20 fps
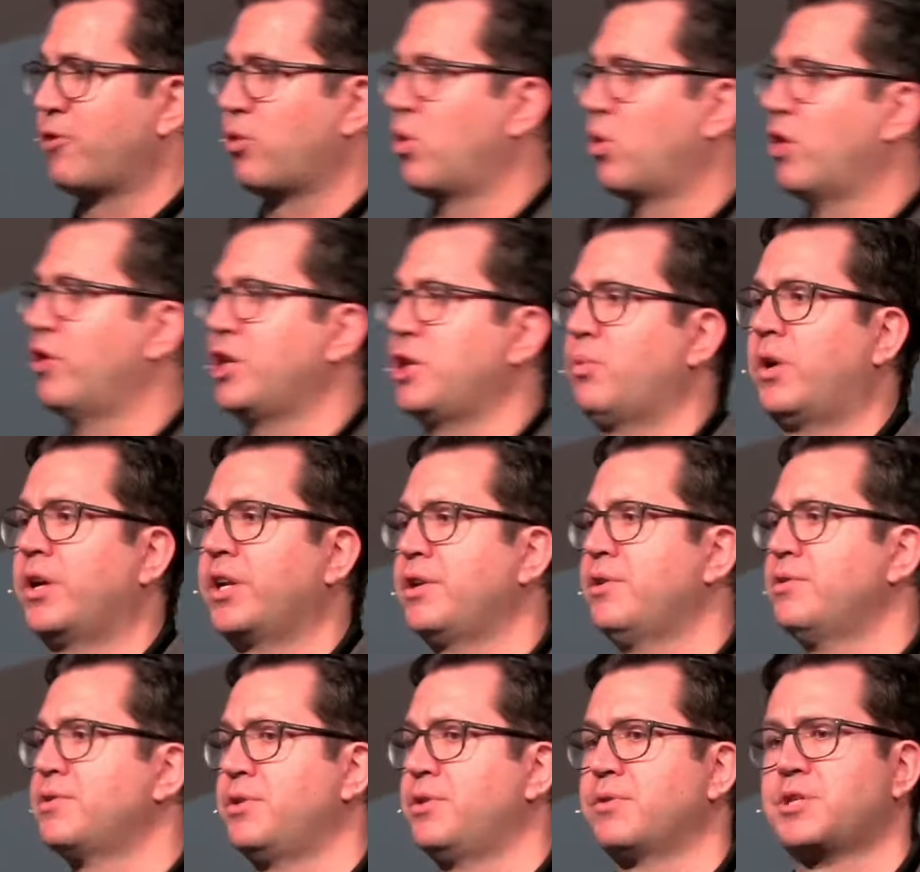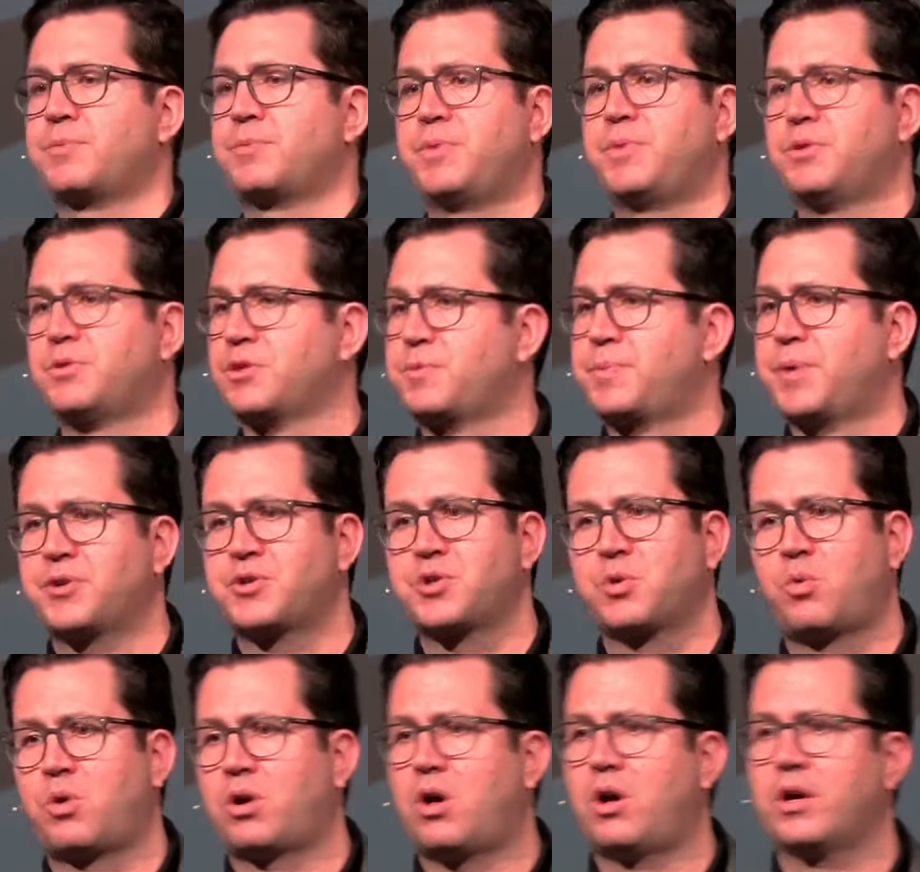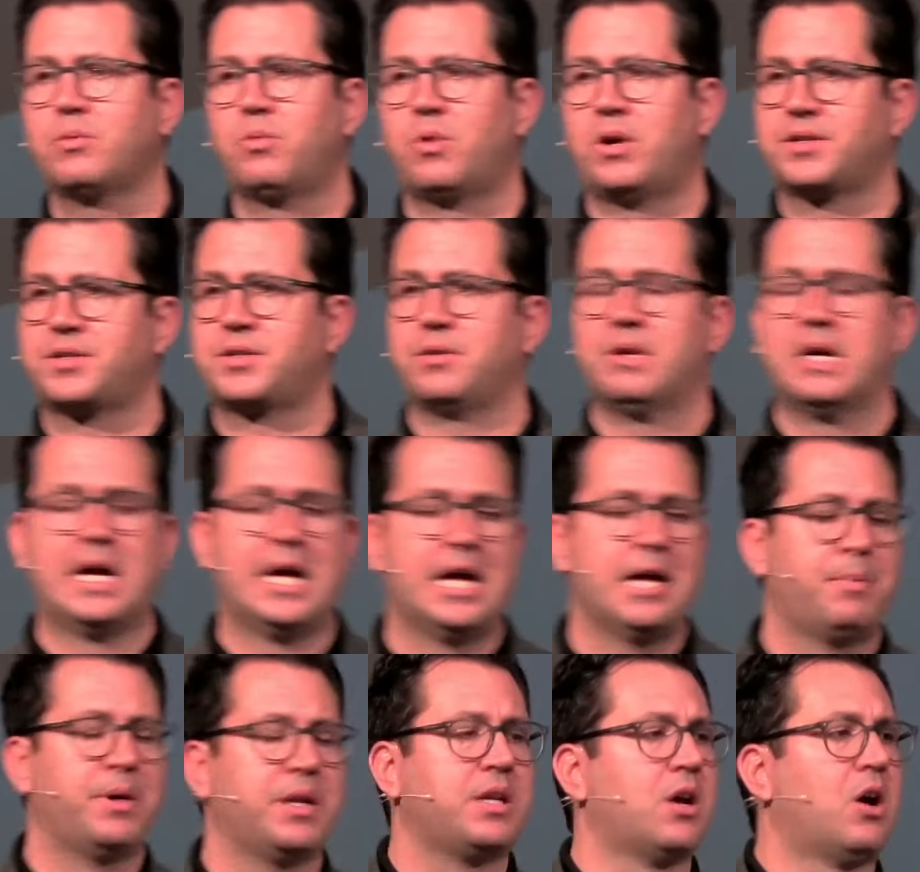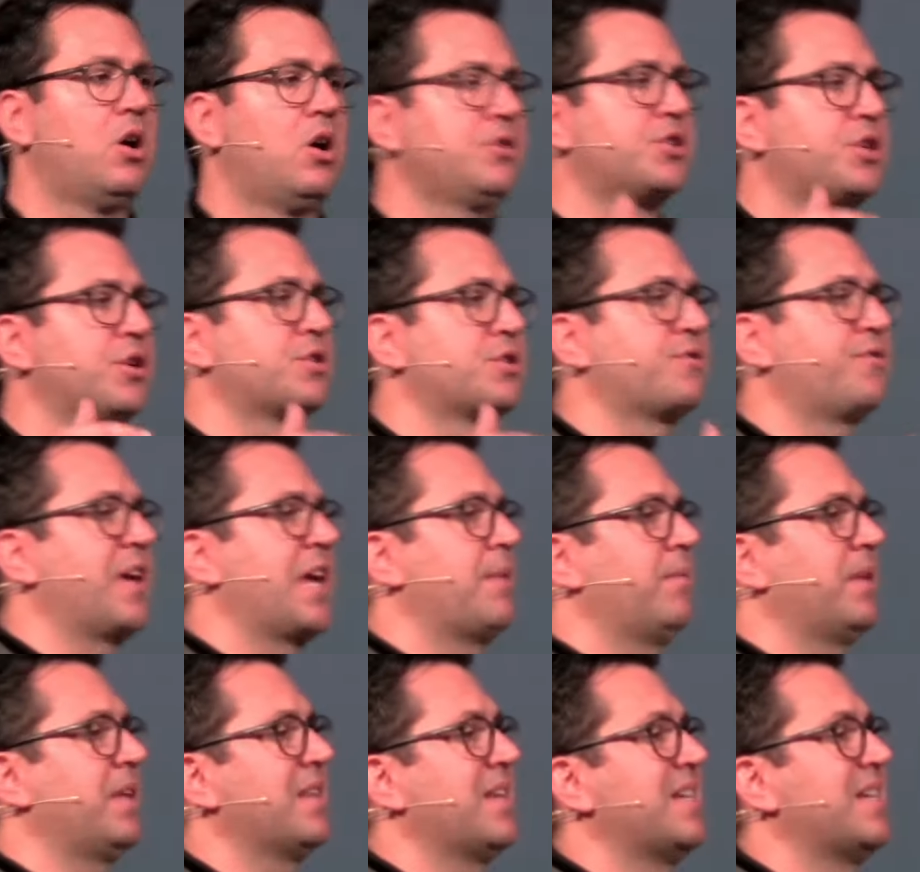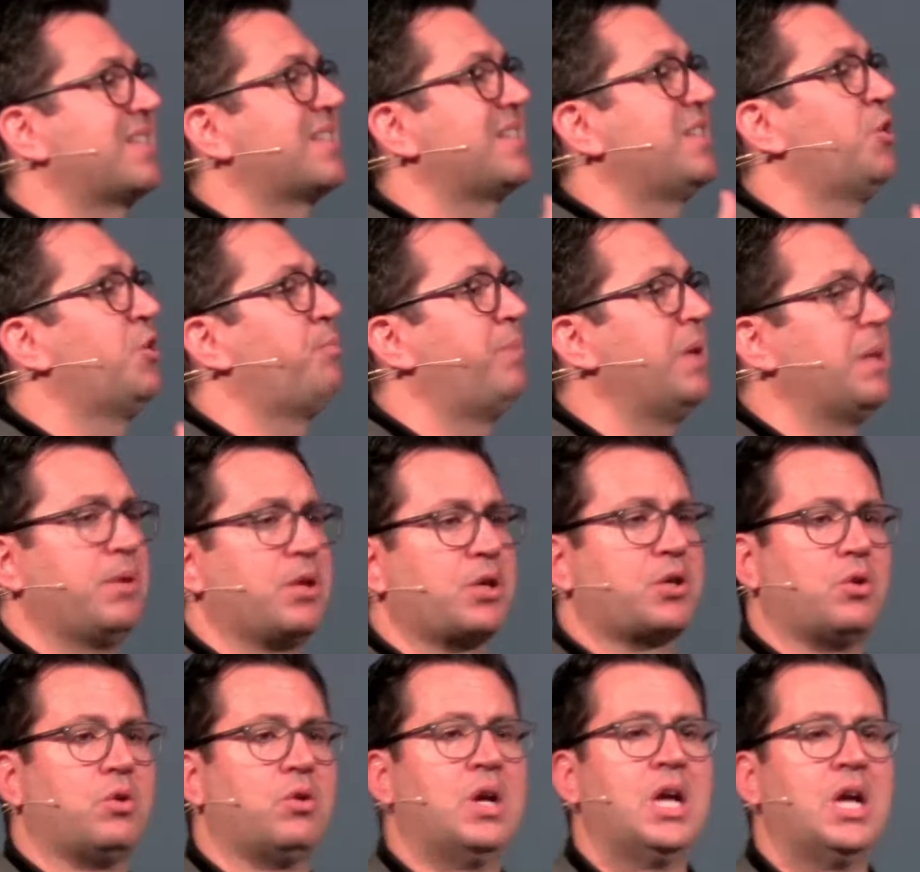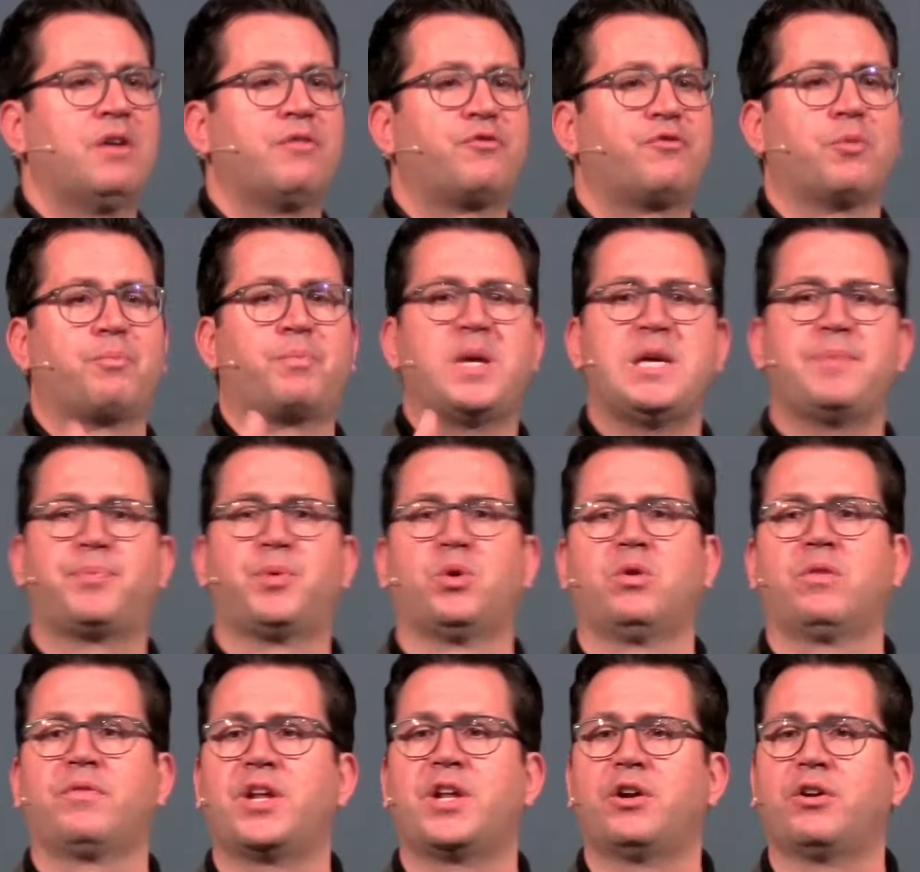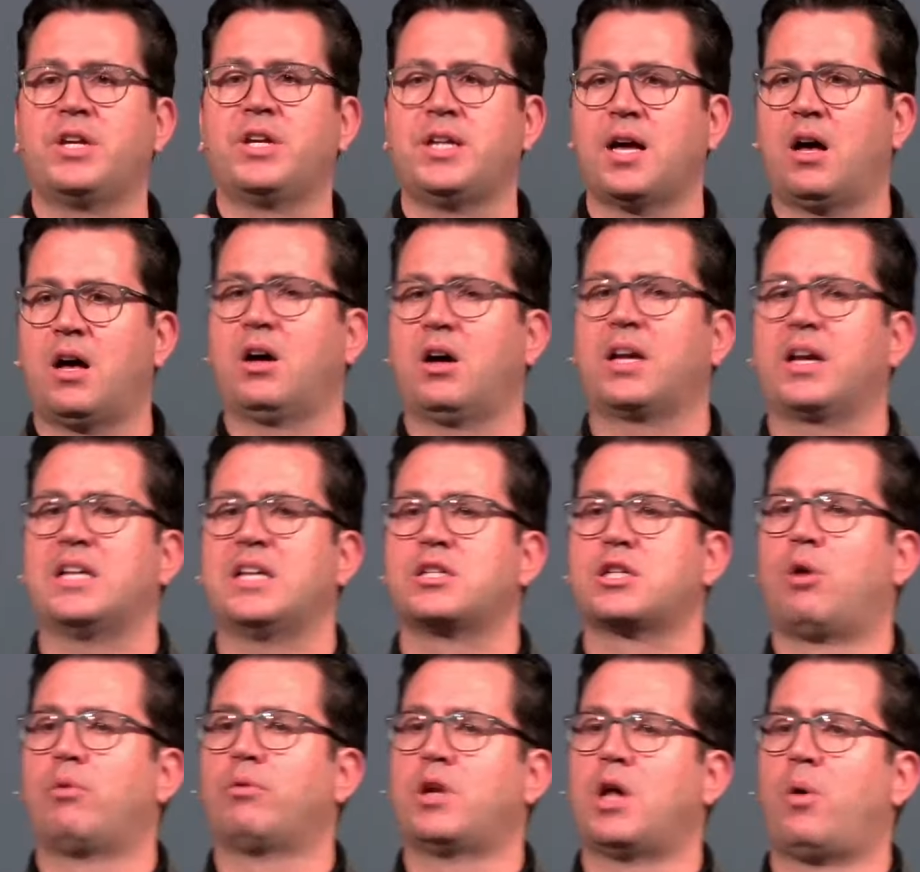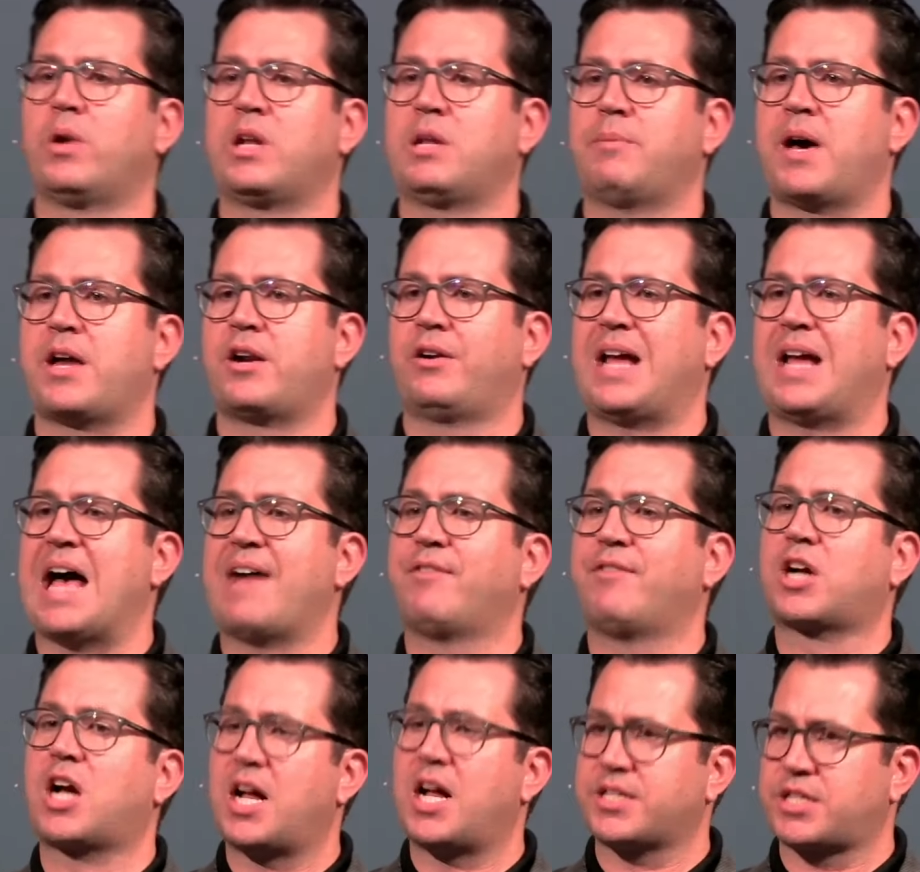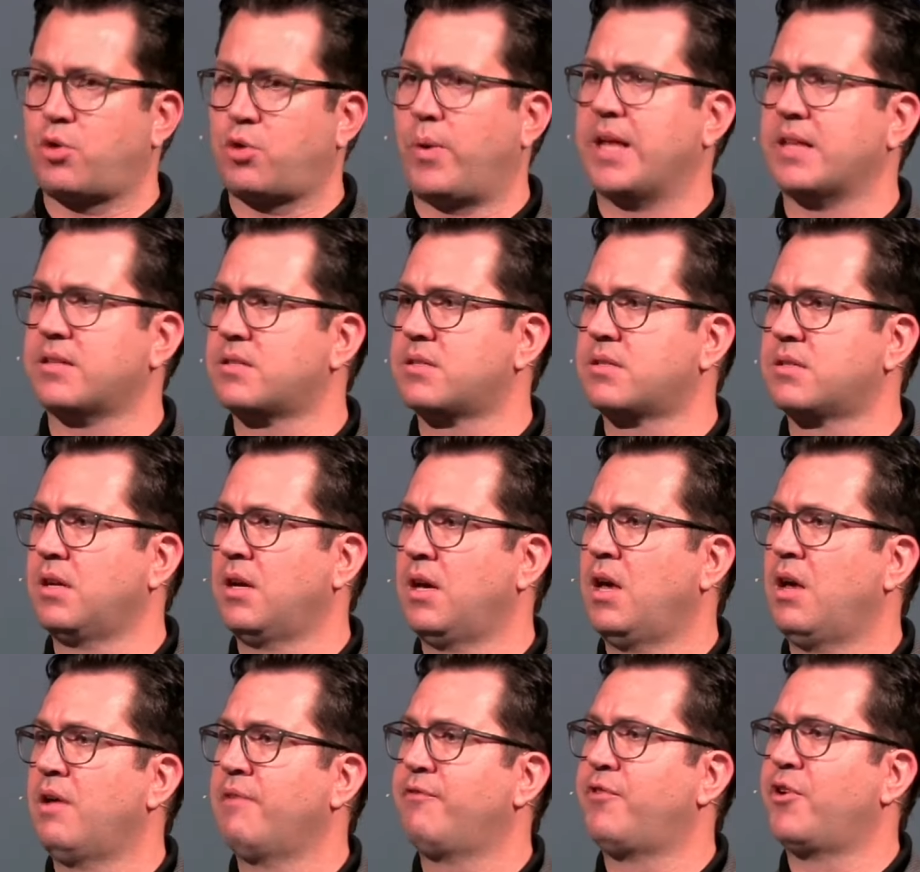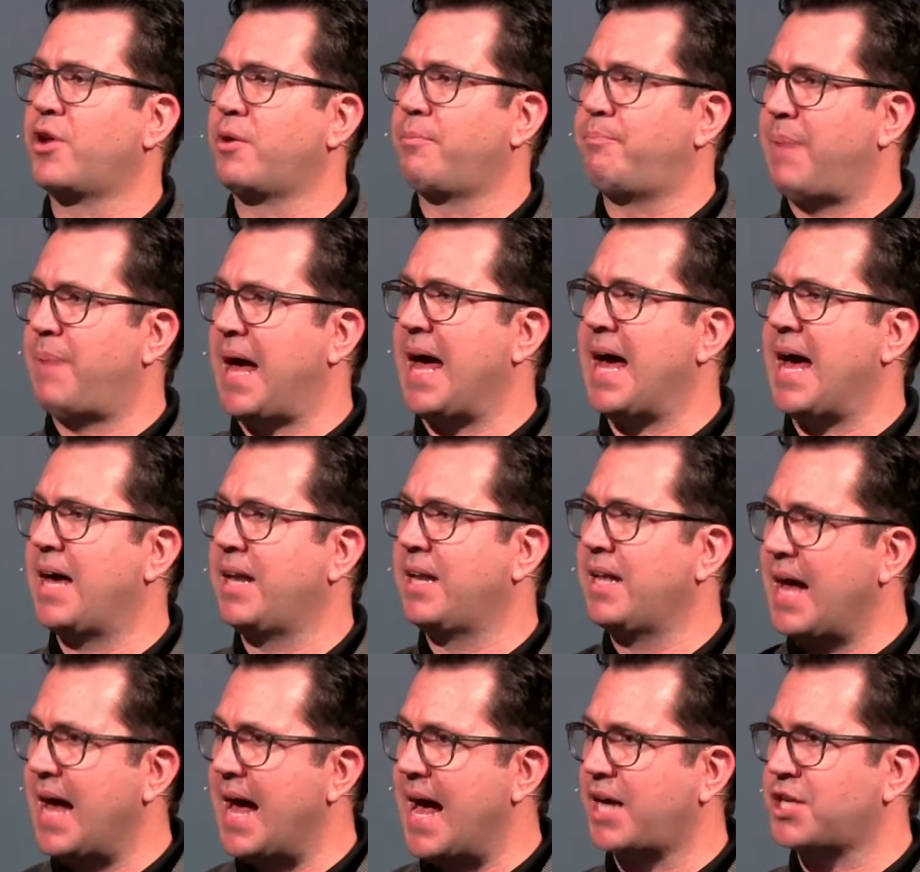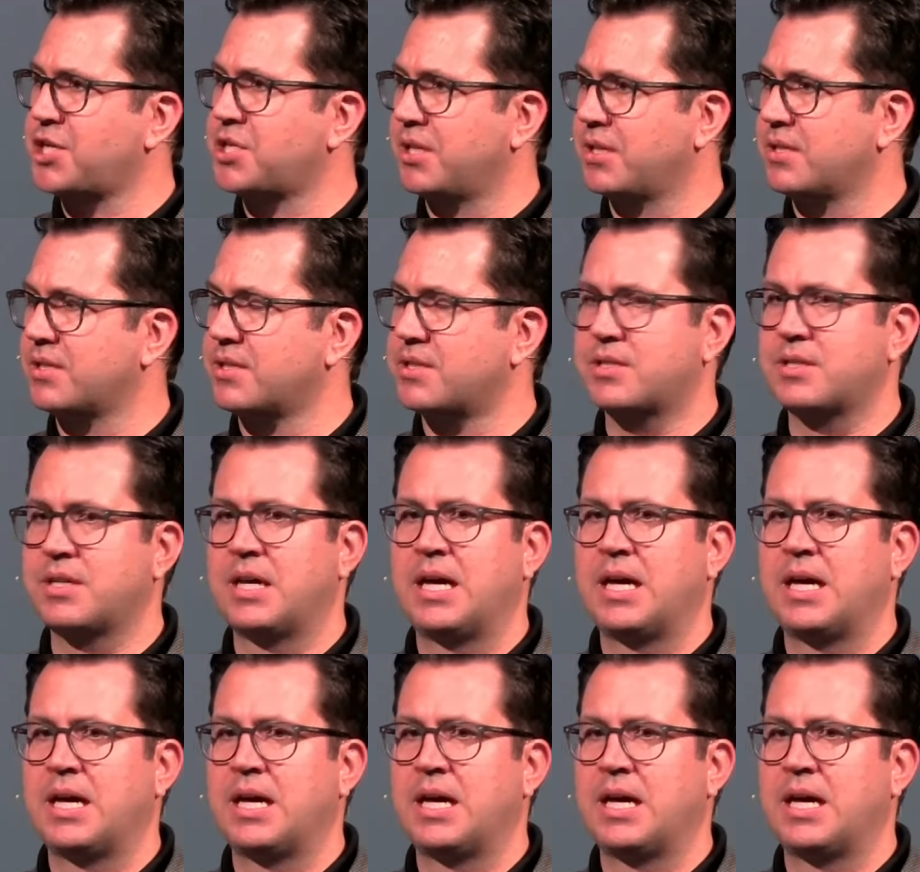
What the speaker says: word you want to use, use a spiritual word all you want to. But y'all, church family, it's still biblical for people that are young and don't know any better to have a consequence for their bad actions.